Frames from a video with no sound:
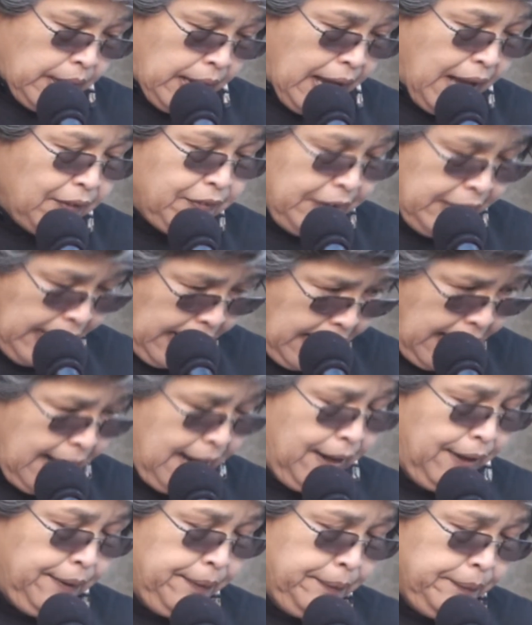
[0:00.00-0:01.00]
healthy
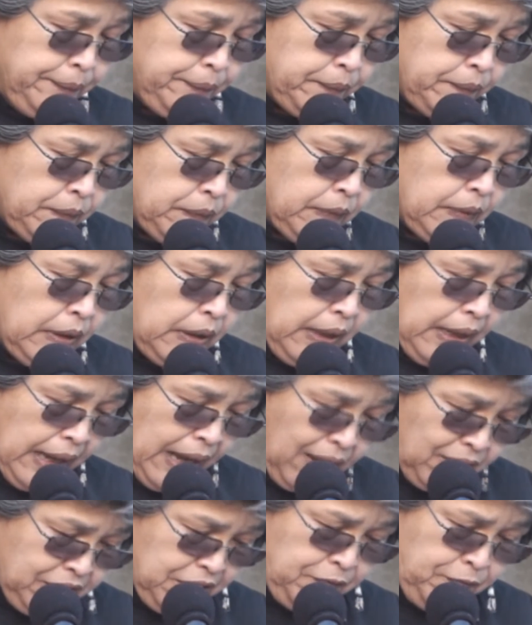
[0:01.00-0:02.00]
air,
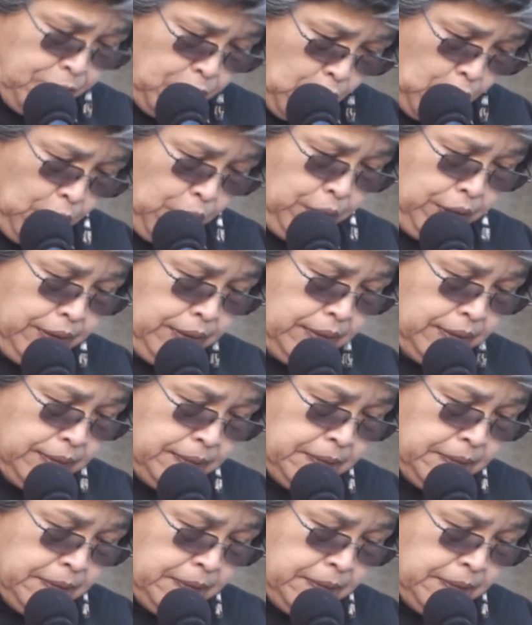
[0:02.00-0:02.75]
healthy food,